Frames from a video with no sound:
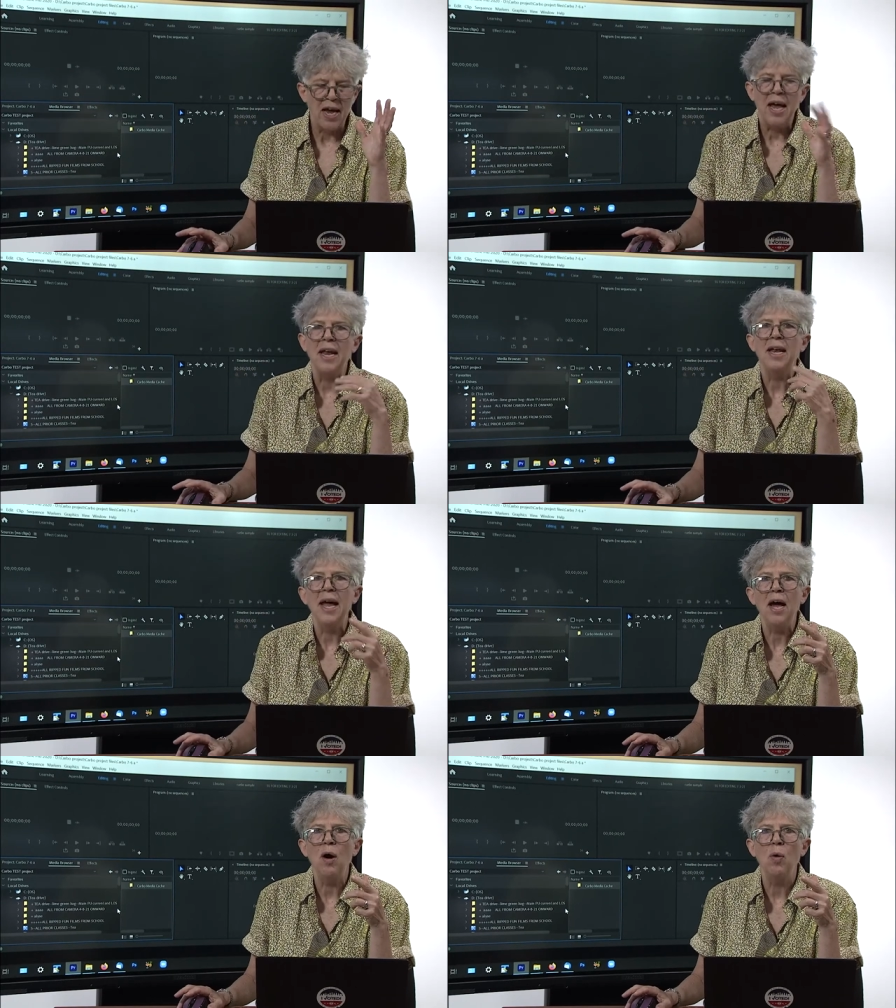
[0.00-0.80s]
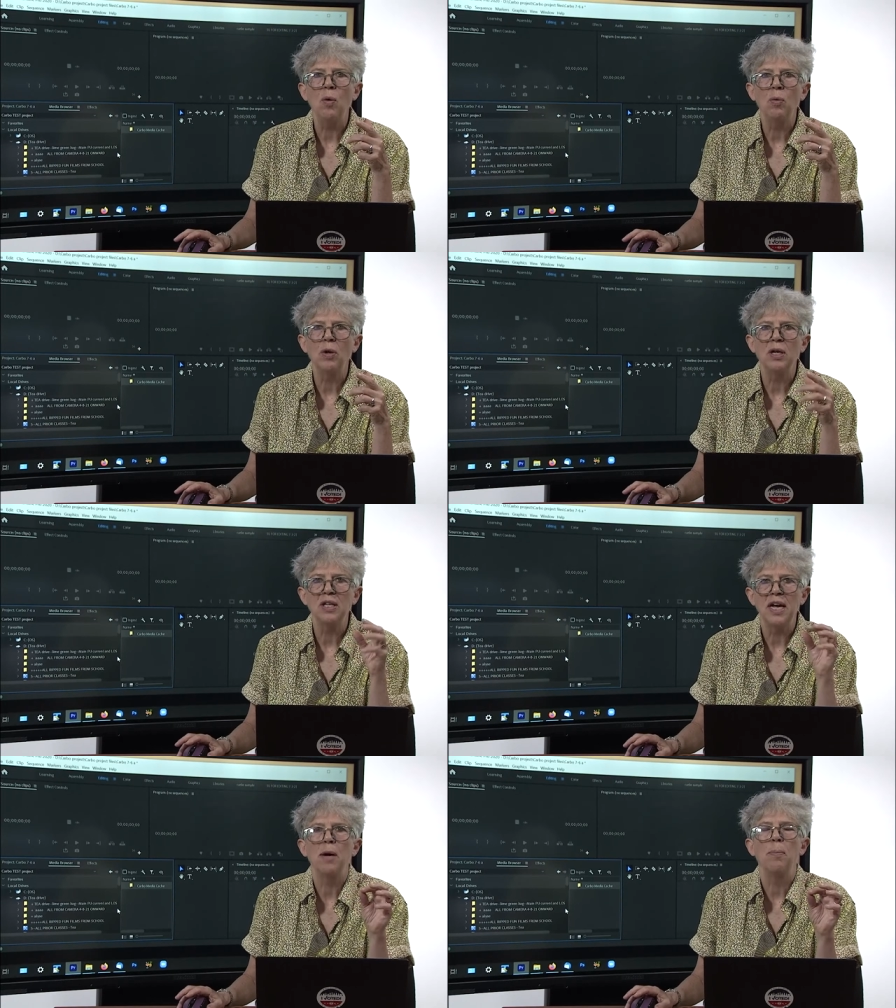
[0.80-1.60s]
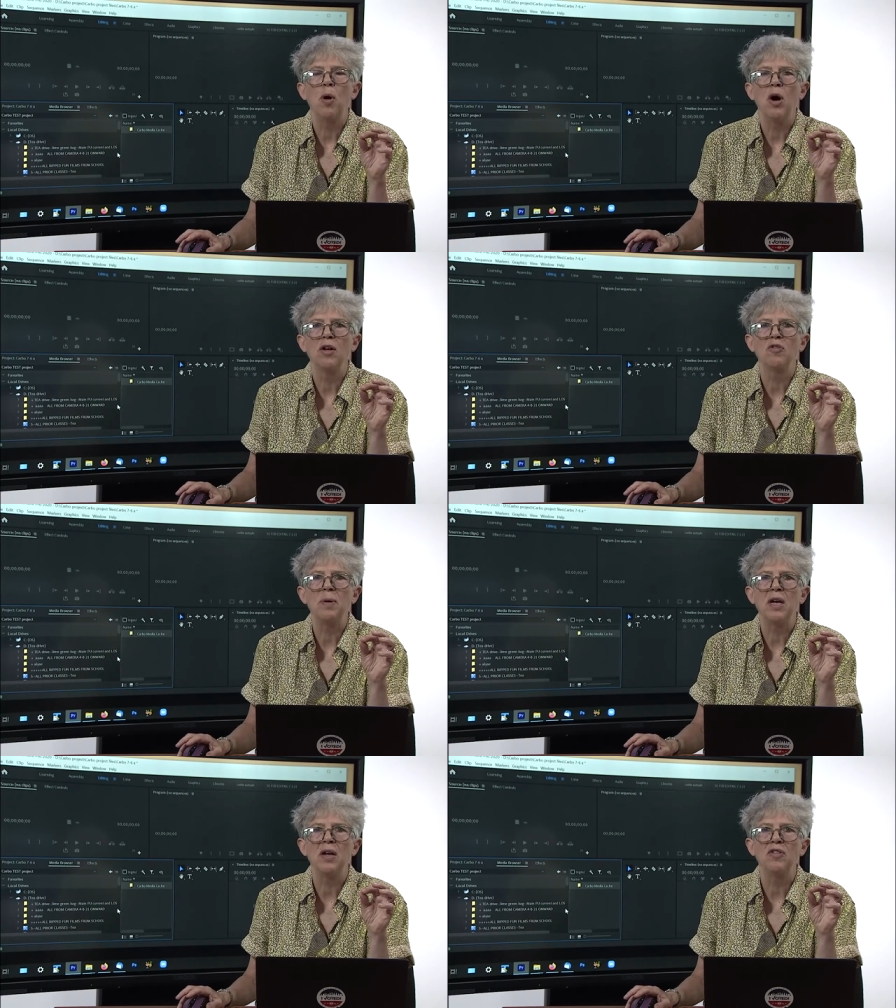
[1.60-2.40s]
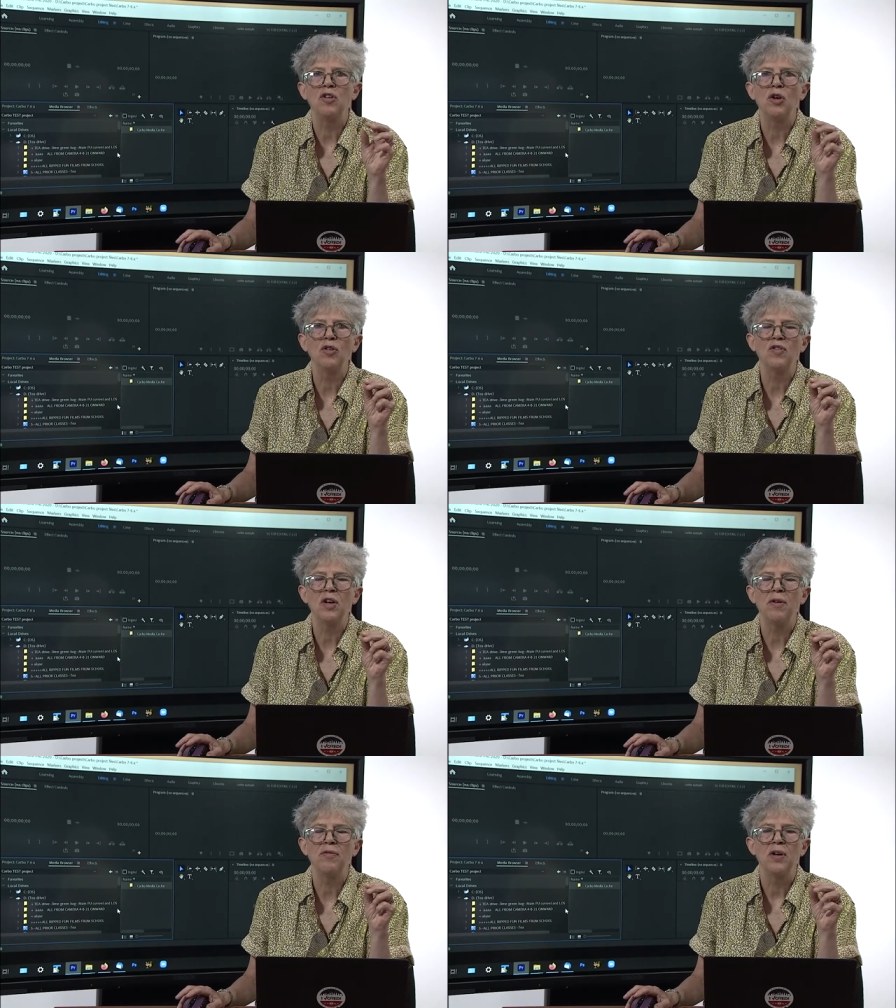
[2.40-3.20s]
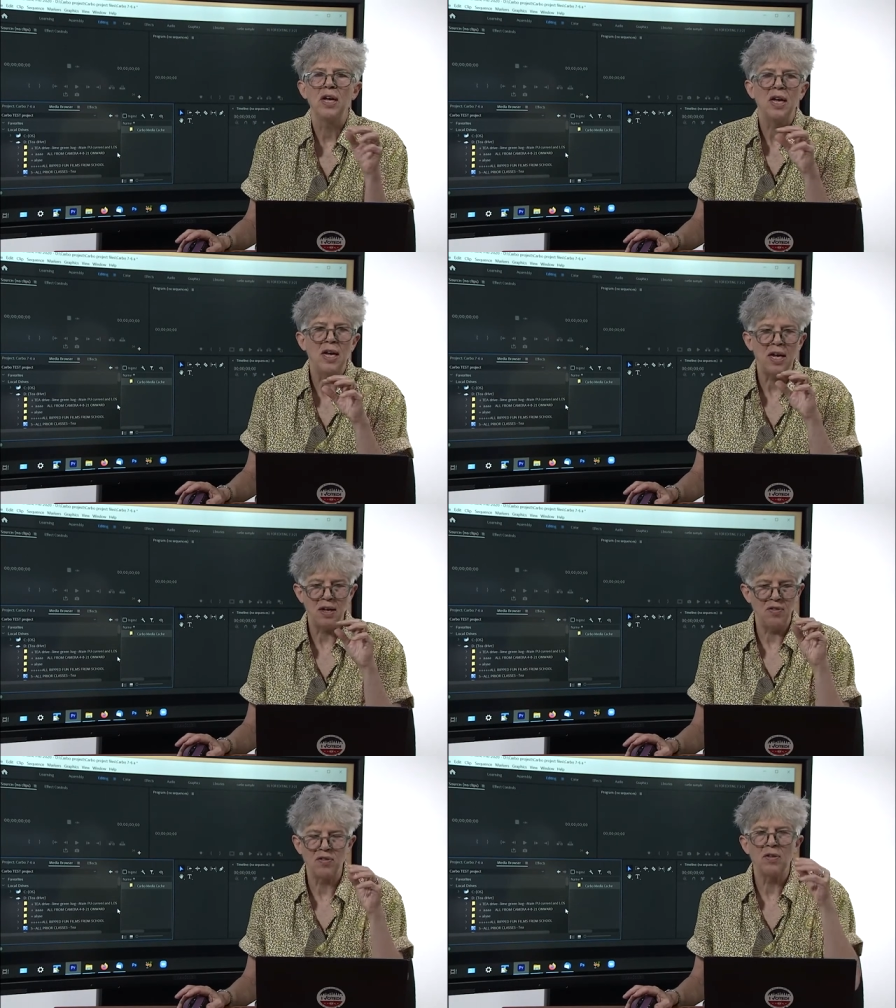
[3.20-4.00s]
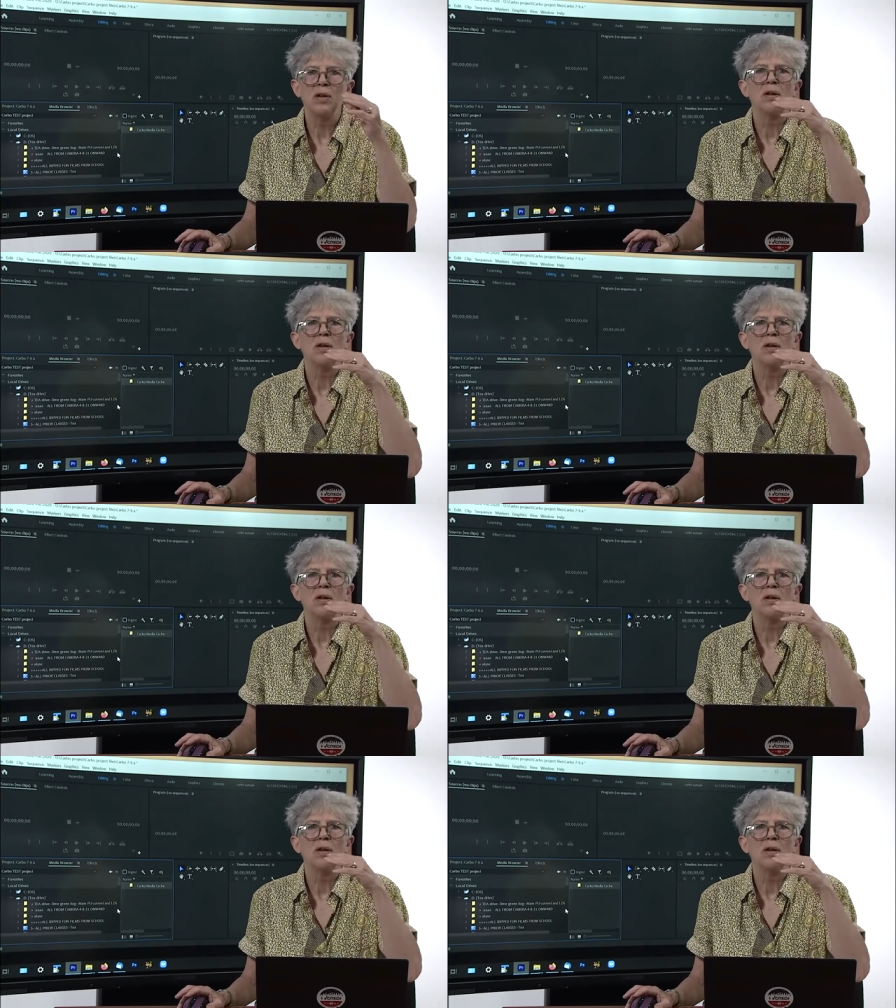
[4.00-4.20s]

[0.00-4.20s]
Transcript: And now we're going to take a pause because your stuff is